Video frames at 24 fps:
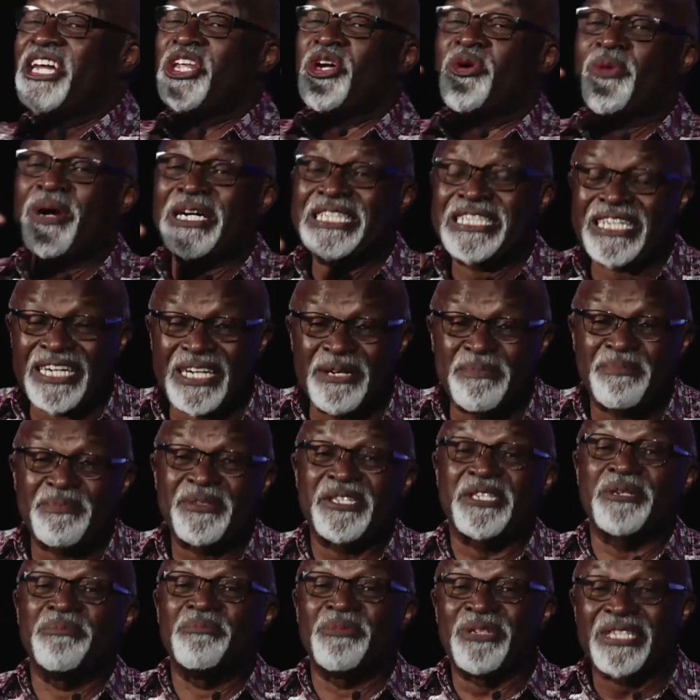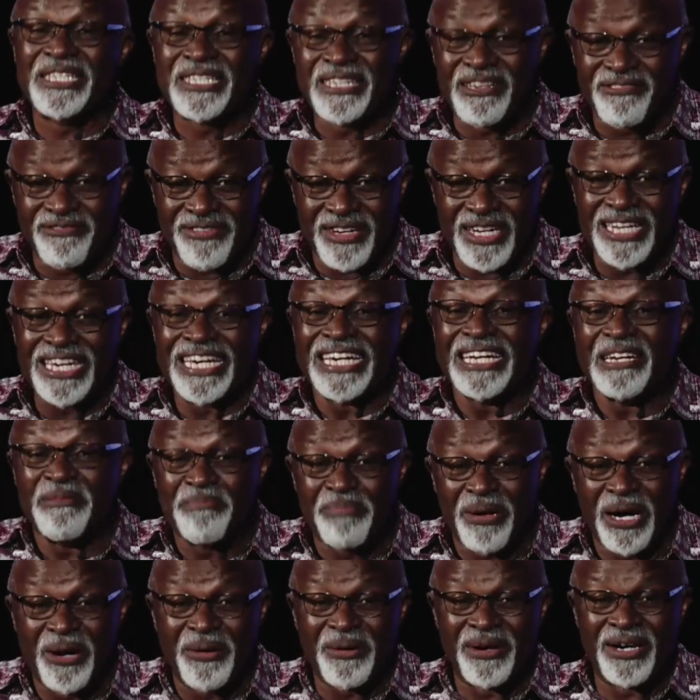you what keeps Museveni in
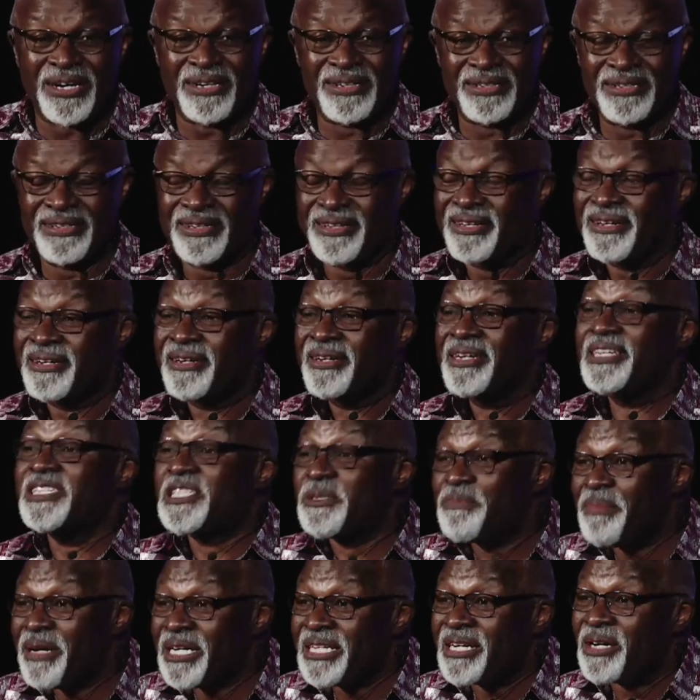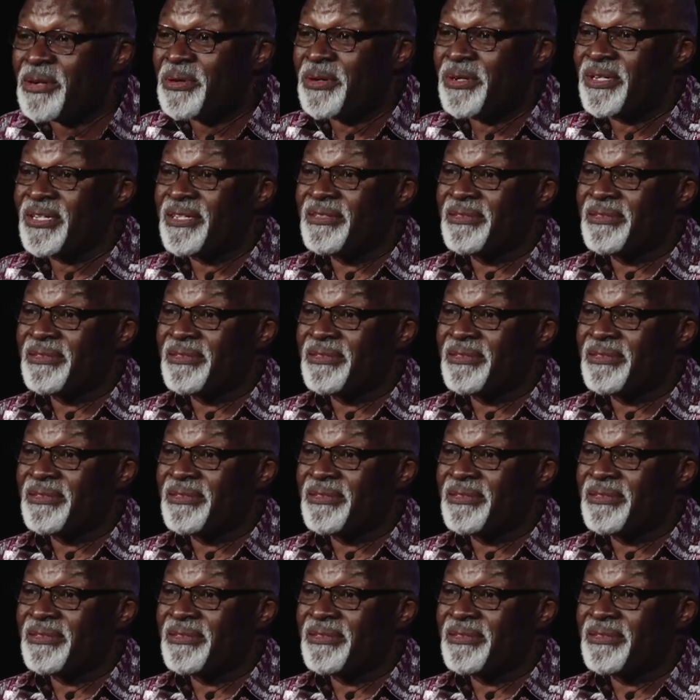power? It's Pentagon.